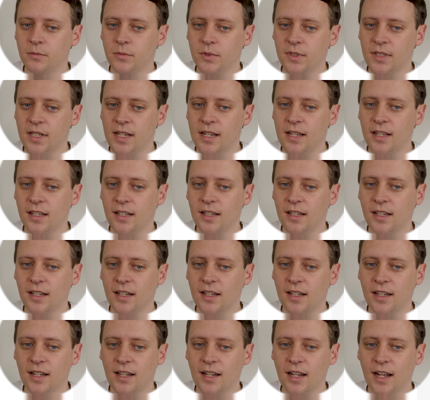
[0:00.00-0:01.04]
see,
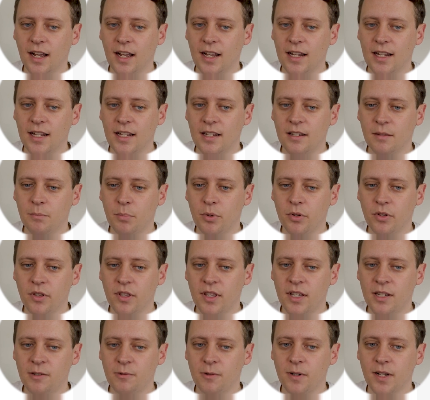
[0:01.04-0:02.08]
I need to
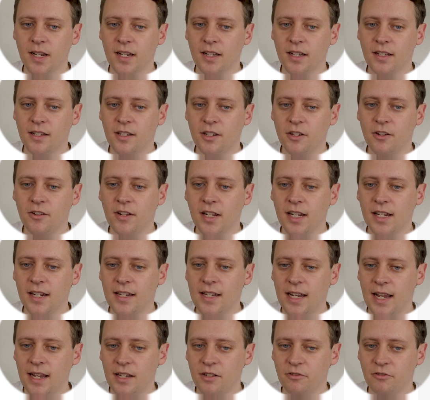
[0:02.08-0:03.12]
put this one in. Do you need a
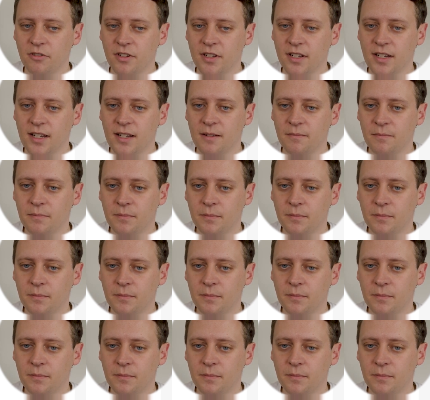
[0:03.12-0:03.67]
tax receipt?